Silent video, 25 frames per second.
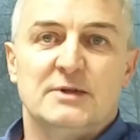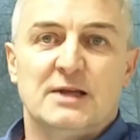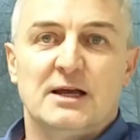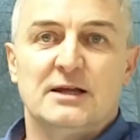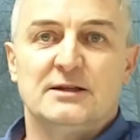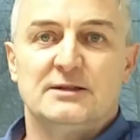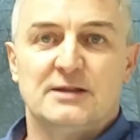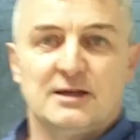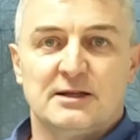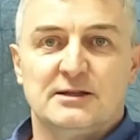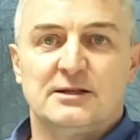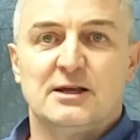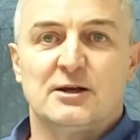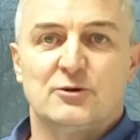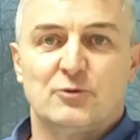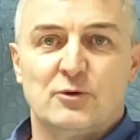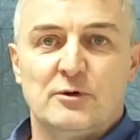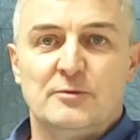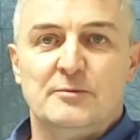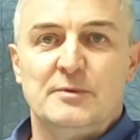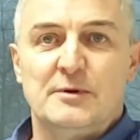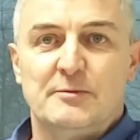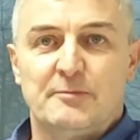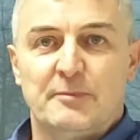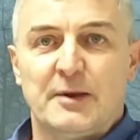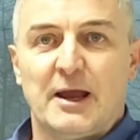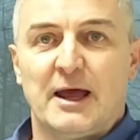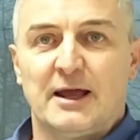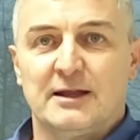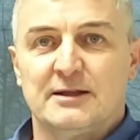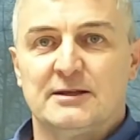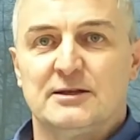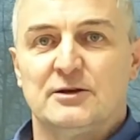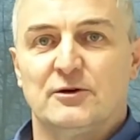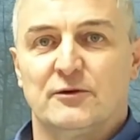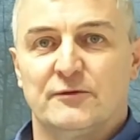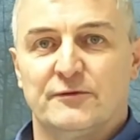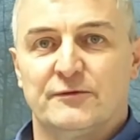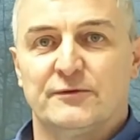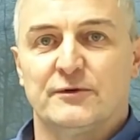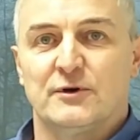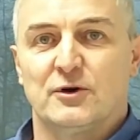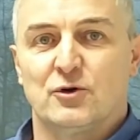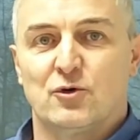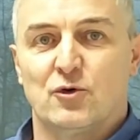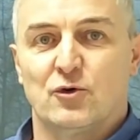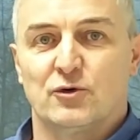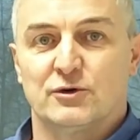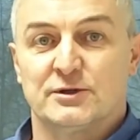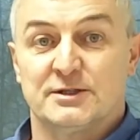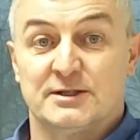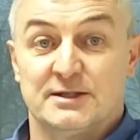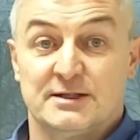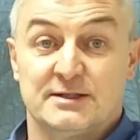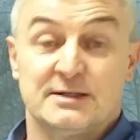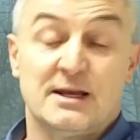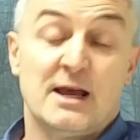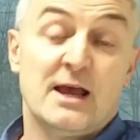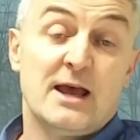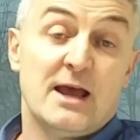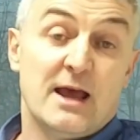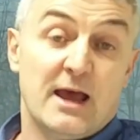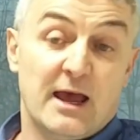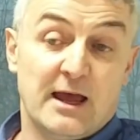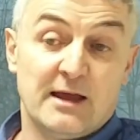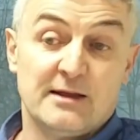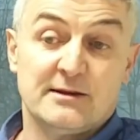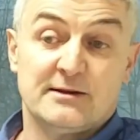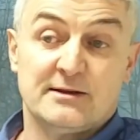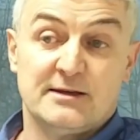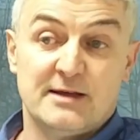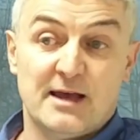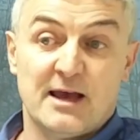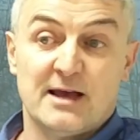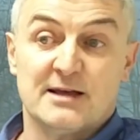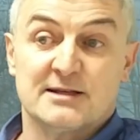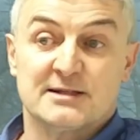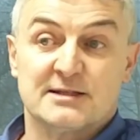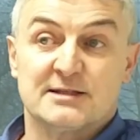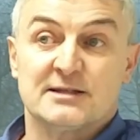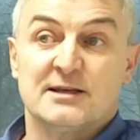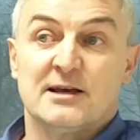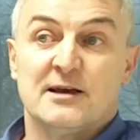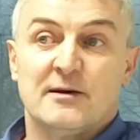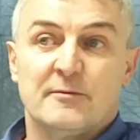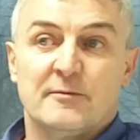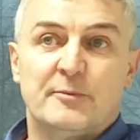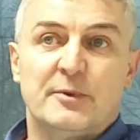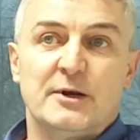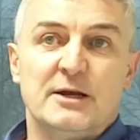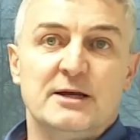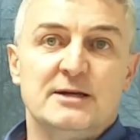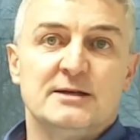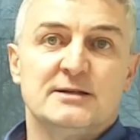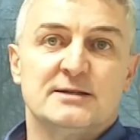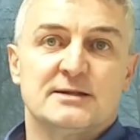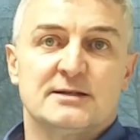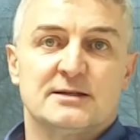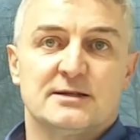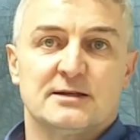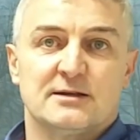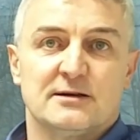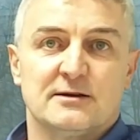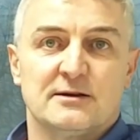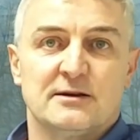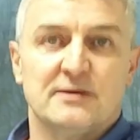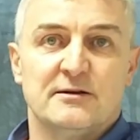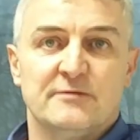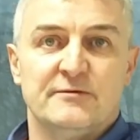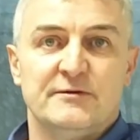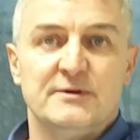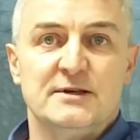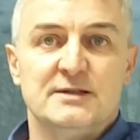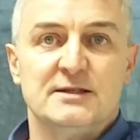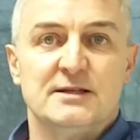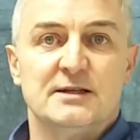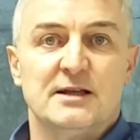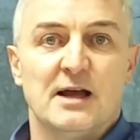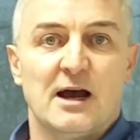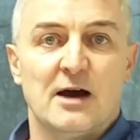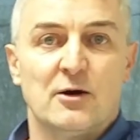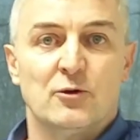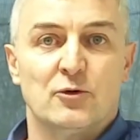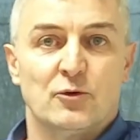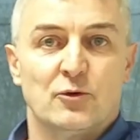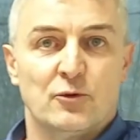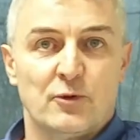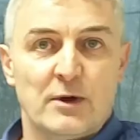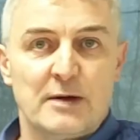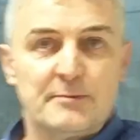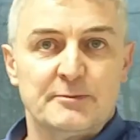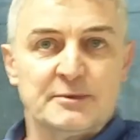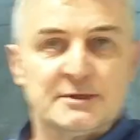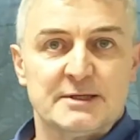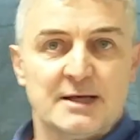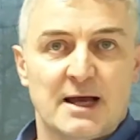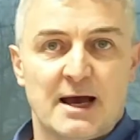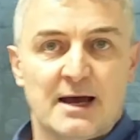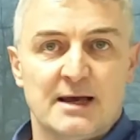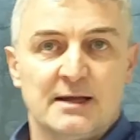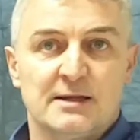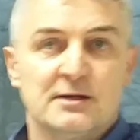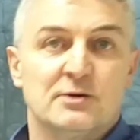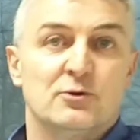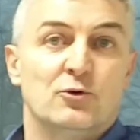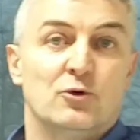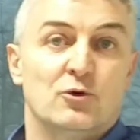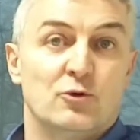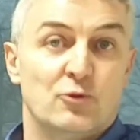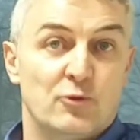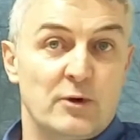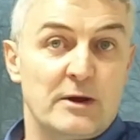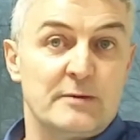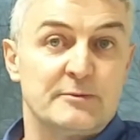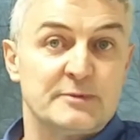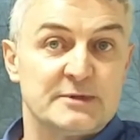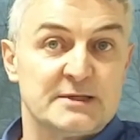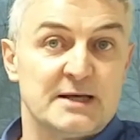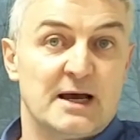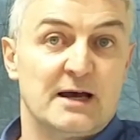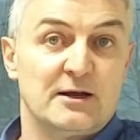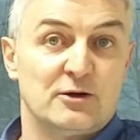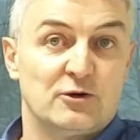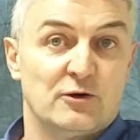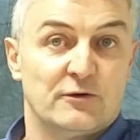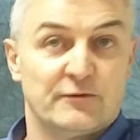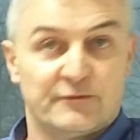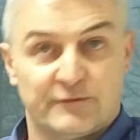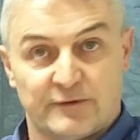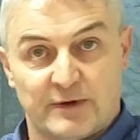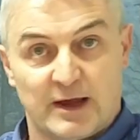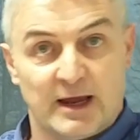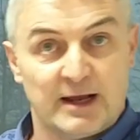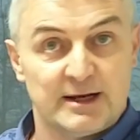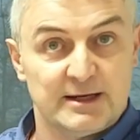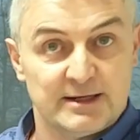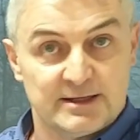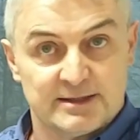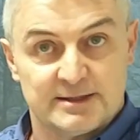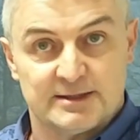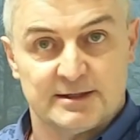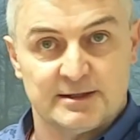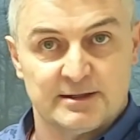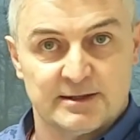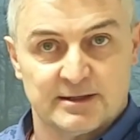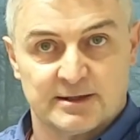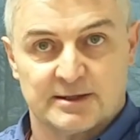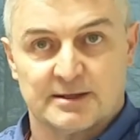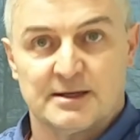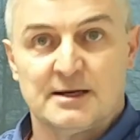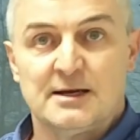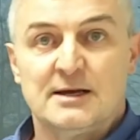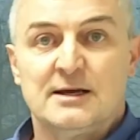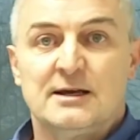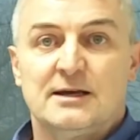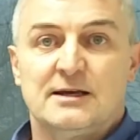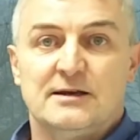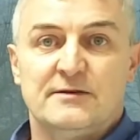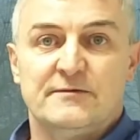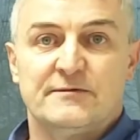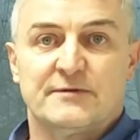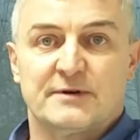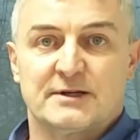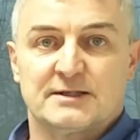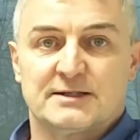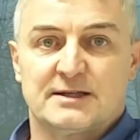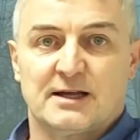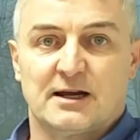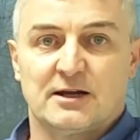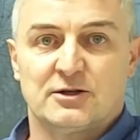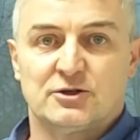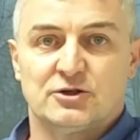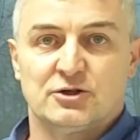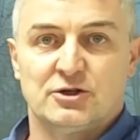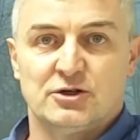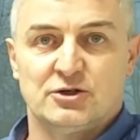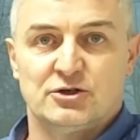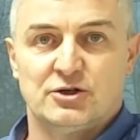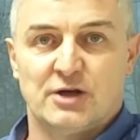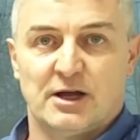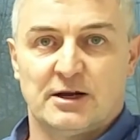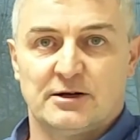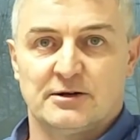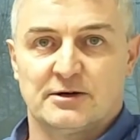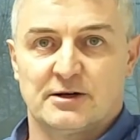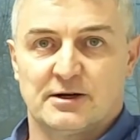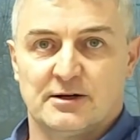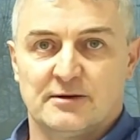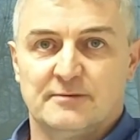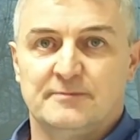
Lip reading: there will be plenty of courses. And yes, please visit our website or website of Elixir Infrastructure in general.